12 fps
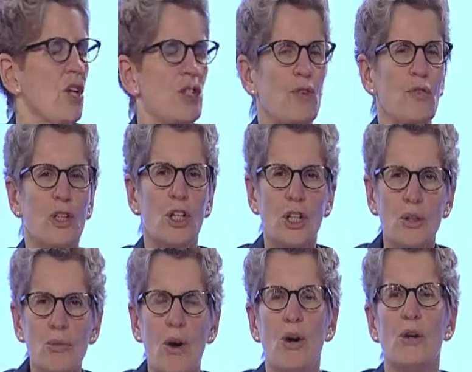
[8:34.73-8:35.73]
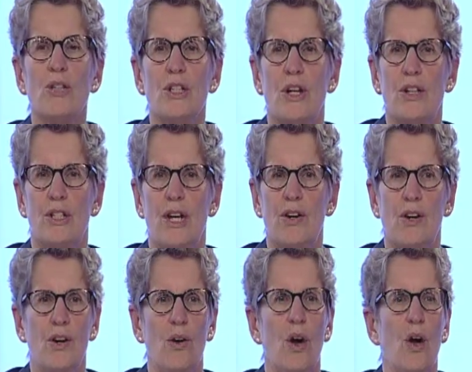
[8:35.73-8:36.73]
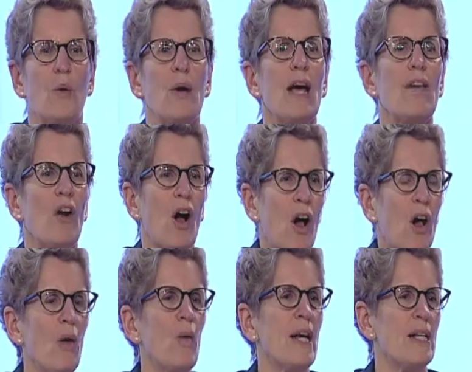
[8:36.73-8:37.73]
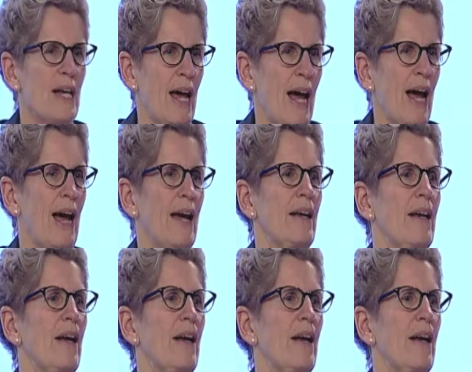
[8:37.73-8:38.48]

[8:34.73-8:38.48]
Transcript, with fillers: So if you look at roads in Ontario, we have always had